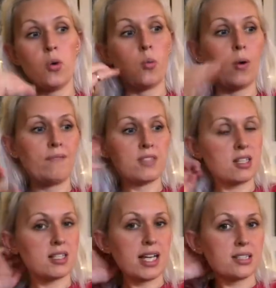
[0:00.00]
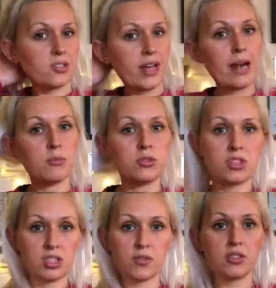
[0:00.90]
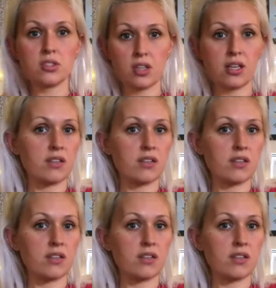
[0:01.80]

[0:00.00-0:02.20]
ones that are tested on animals just for the sake